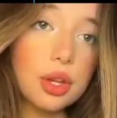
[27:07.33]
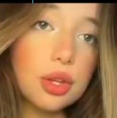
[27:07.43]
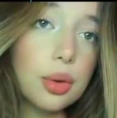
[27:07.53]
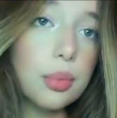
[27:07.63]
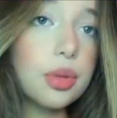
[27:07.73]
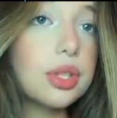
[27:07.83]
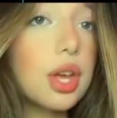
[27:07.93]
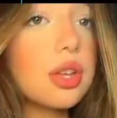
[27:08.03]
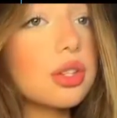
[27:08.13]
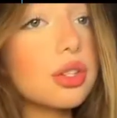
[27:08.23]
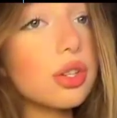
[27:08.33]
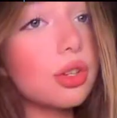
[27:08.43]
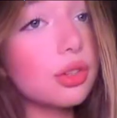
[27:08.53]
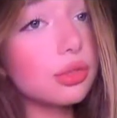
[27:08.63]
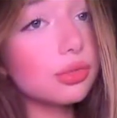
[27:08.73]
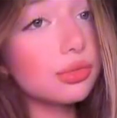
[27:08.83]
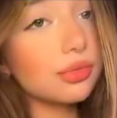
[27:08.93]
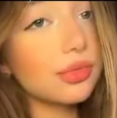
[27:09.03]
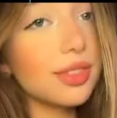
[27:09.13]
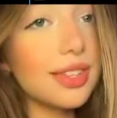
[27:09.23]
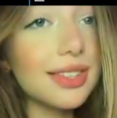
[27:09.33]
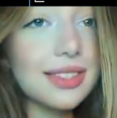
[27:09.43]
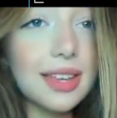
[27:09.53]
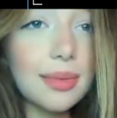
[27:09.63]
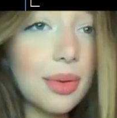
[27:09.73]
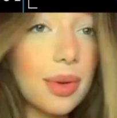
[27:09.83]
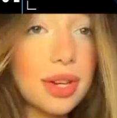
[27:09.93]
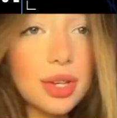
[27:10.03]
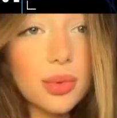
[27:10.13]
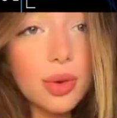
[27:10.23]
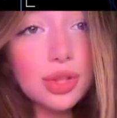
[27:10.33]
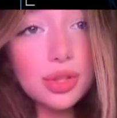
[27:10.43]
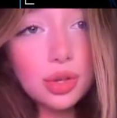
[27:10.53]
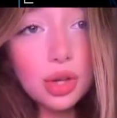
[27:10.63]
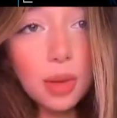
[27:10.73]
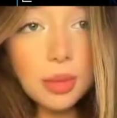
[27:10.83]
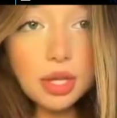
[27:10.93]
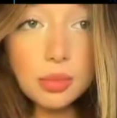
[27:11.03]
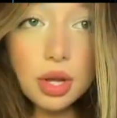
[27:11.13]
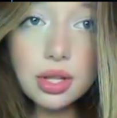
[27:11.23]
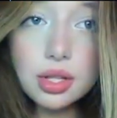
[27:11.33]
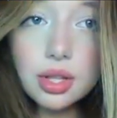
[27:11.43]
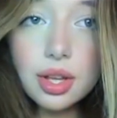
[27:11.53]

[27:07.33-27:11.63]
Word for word: to be the big daddy, so they're the one gonna get made an example of. And I'm so happy to hear it.